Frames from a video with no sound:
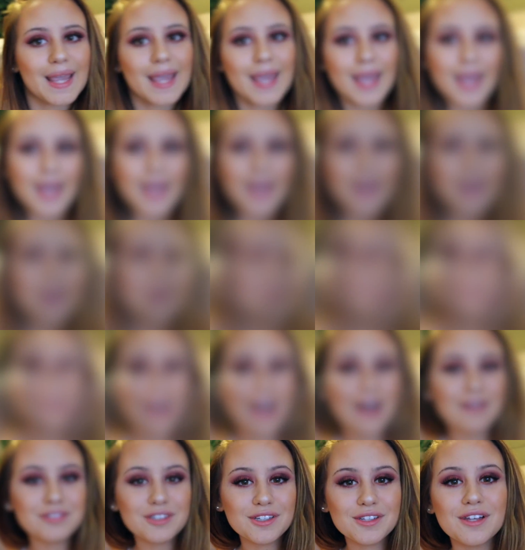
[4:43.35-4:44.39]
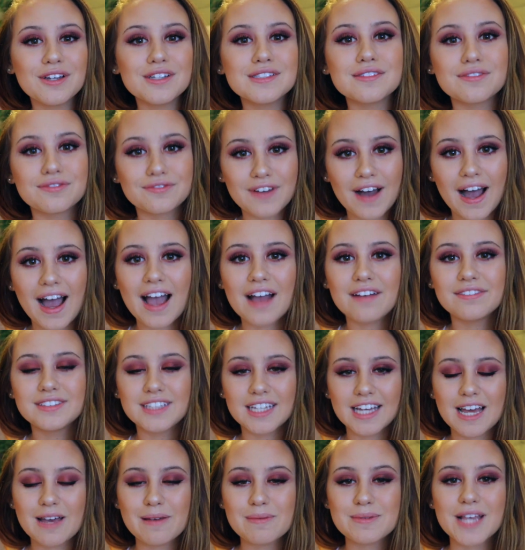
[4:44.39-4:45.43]
yeah. So after those five
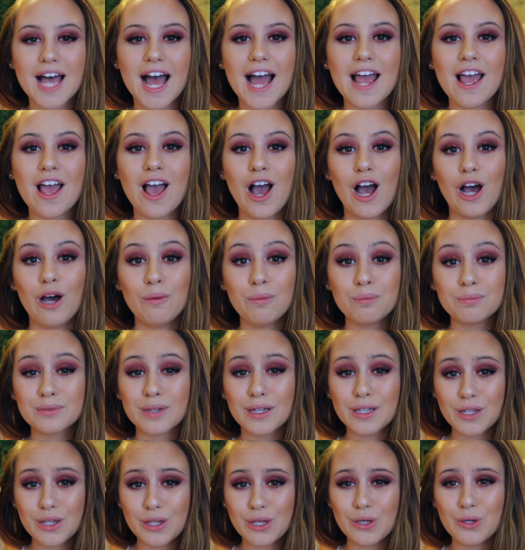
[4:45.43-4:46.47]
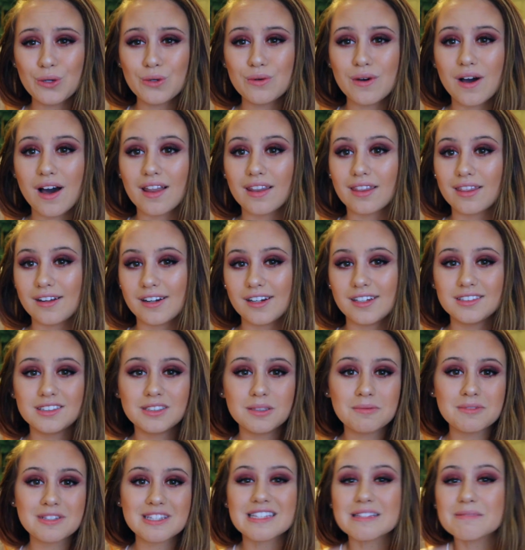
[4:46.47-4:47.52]
tips, I hope you learned
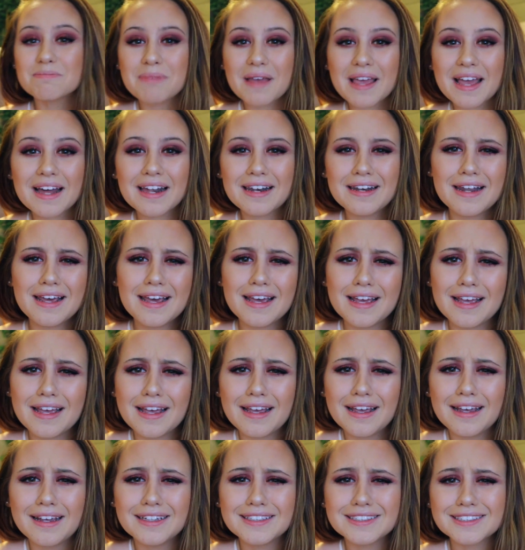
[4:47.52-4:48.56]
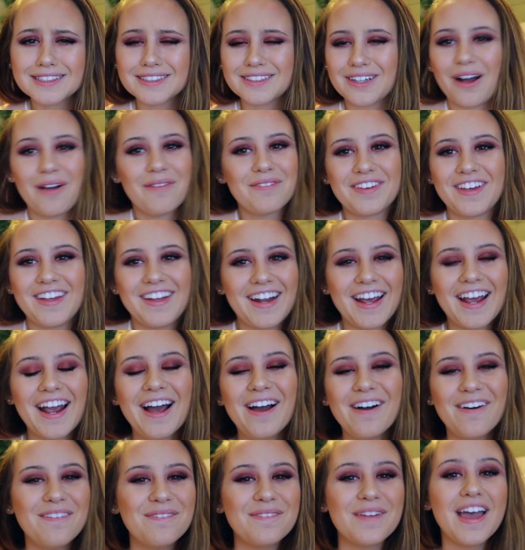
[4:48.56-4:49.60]
some Spanish. No, I'm kidding. I
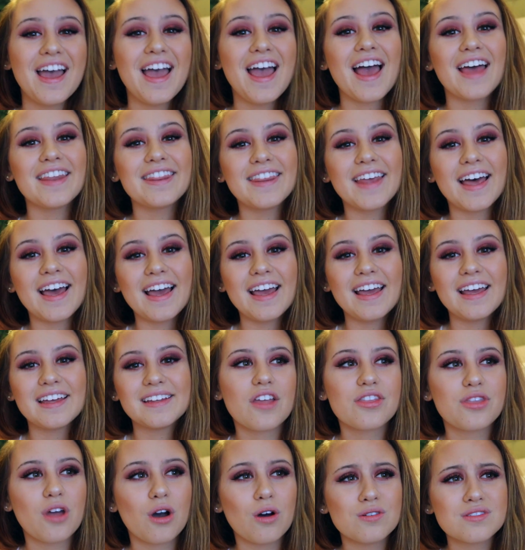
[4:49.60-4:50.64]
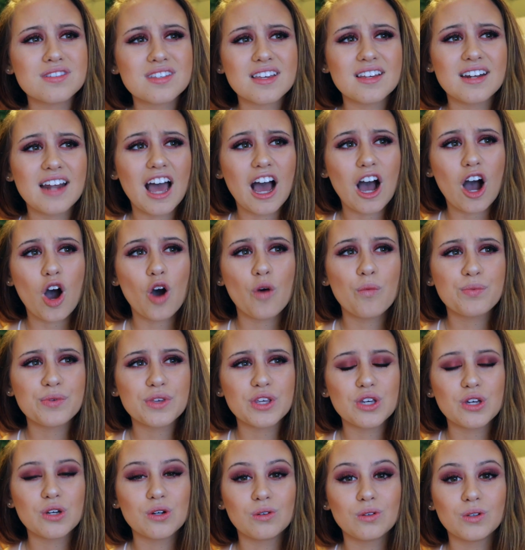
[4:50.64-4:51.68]
hope that those can help
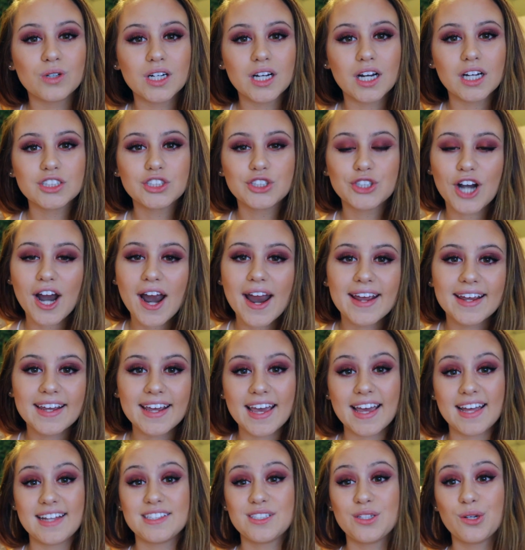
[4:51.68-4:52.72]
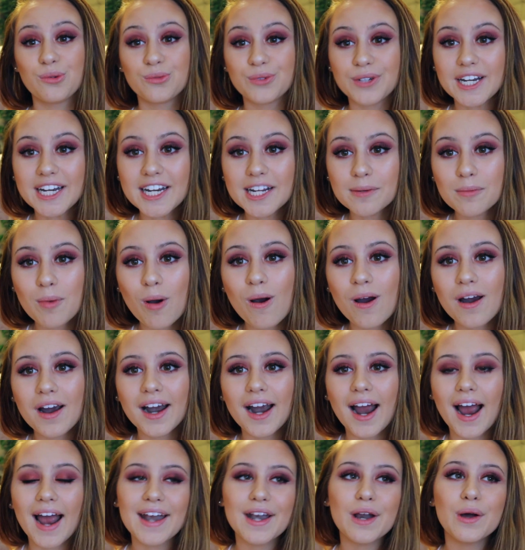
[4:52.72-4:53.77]
you try and get into reading more.
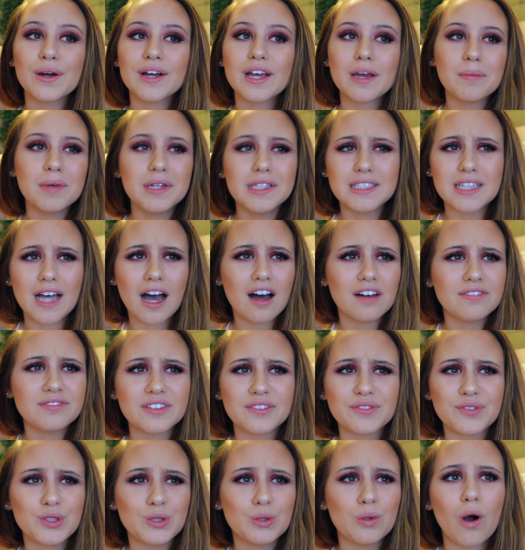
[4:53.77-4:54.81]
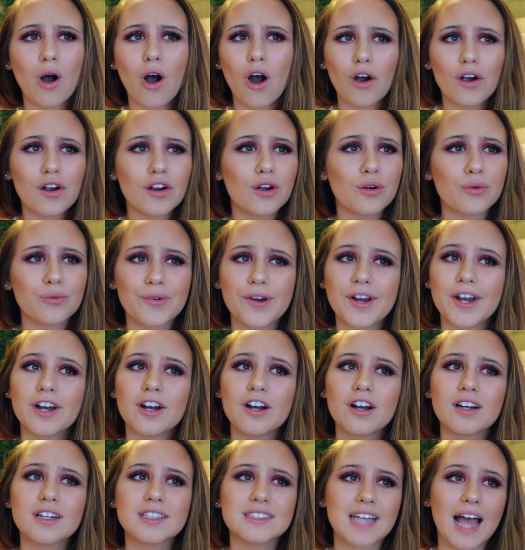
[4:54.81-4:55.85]
I know it can be tough if you aren't a
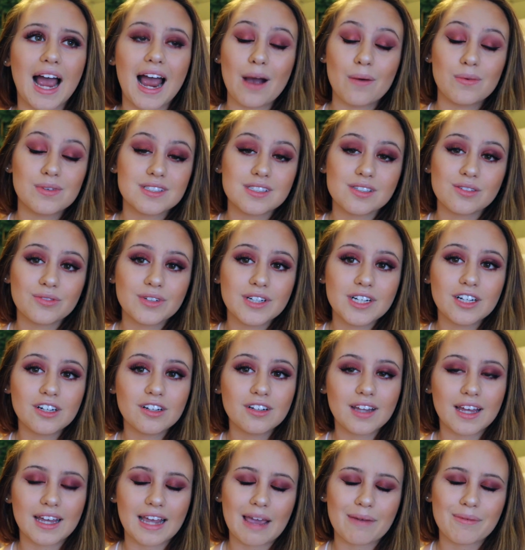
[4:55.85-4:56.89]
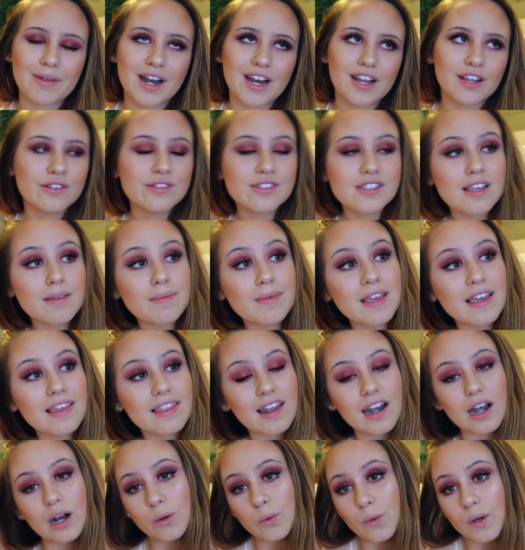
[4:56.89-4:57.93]
reader, because I wasn't a reader. Like I mean, I used to be, and
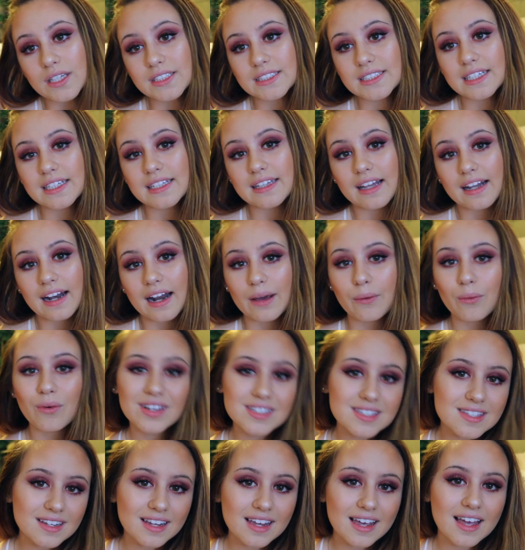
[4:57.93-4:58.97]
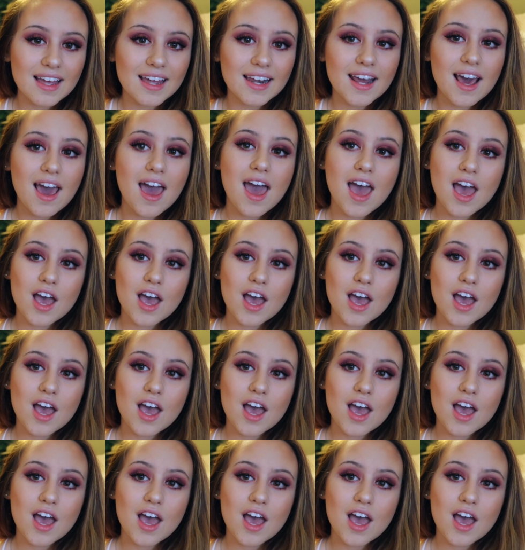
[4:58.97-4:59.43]
then I wasn't, and then I was again.